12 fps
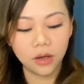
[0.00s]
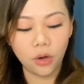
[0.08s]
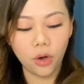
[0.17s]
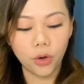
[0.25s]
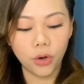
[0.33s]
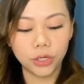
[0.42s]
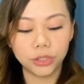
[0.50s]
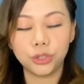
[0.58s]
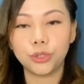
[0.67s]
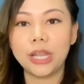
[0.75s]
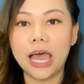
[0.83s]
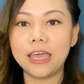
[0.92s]
On
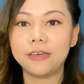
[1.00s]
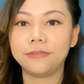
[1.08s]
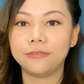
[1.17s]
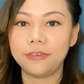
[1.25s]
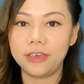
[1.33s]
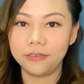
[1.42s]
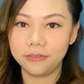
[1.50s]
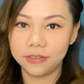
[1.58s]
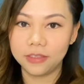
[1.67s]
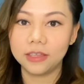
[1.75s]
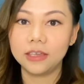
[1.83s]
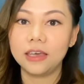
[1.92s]
July 5th,
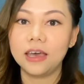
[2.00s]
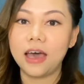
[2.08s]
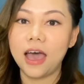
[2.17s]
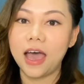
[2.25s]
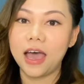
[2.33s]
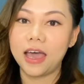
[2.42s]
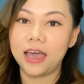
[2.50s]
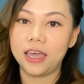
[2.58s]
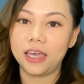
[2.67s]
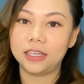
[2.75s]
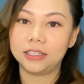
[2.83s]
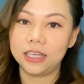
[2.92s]

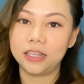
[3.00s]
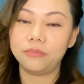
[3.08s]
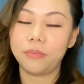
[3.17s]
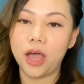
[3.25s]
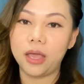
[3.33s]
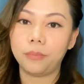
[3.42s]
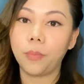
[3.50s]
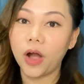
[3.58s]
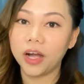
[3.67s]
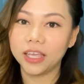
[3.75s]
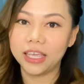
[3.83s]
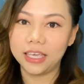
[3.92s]
I did my
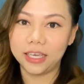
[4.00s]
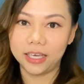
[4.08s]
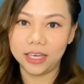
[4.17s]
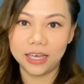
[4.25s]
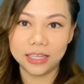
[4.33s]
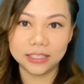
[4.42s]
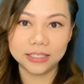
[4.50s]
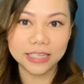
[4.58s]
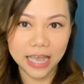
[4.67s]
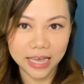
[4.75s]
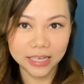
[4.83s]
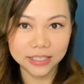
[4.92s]
parking
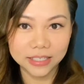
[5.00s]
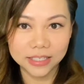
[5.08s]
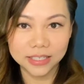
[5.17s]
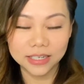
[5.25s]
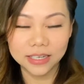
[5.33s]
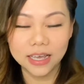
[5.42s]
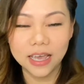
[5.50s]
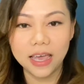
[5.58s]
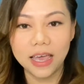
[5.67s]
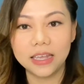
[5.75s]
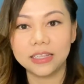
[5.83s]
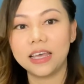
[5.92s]
test,
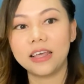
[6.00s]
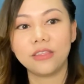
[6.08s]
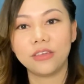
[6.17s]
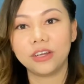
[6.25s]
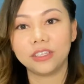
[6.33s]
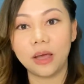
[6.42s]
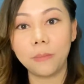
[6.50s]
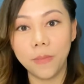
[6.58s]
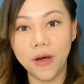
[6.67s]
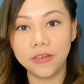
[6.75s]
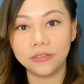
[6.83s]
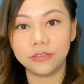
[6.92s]
and then there's a
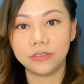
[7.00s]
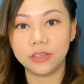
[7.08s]
month